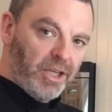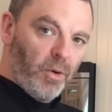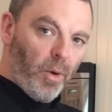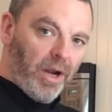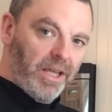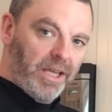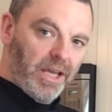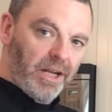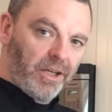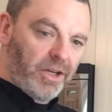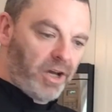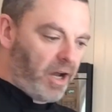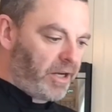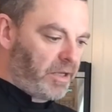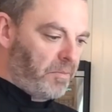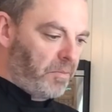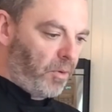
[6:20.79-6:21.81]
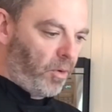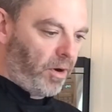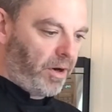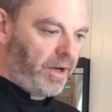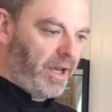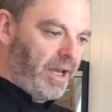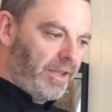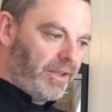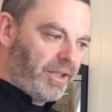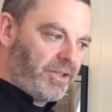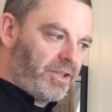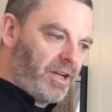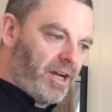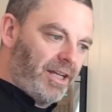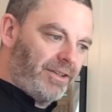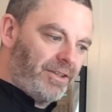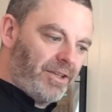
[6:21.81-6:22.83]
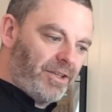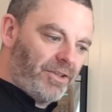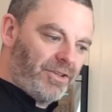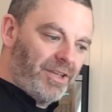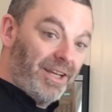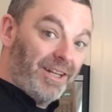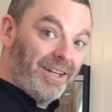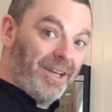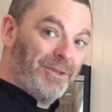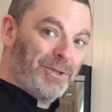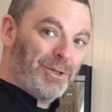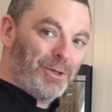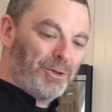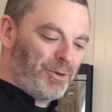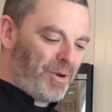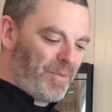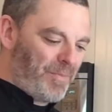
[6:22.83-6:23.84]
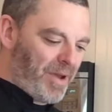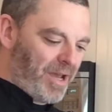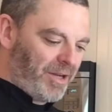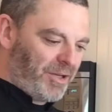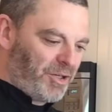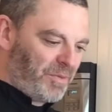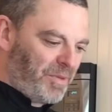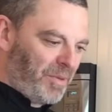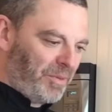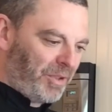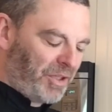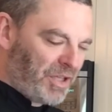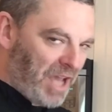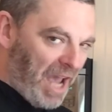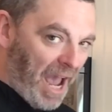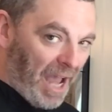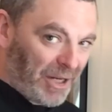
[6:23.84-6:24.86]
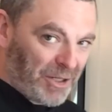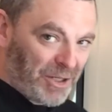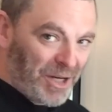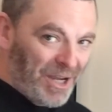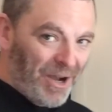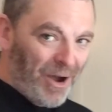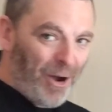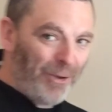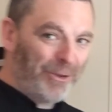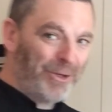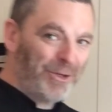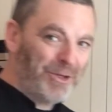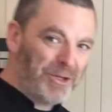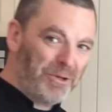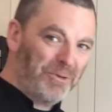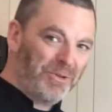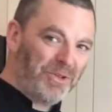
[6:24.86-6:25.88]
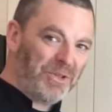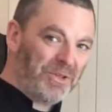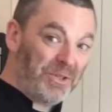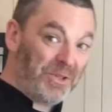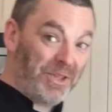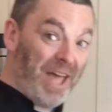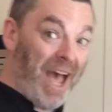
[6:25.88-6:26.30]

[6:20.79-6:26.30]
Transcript: you want to get a cutting board that's got this nice little drip edge to be able to catch all the juices.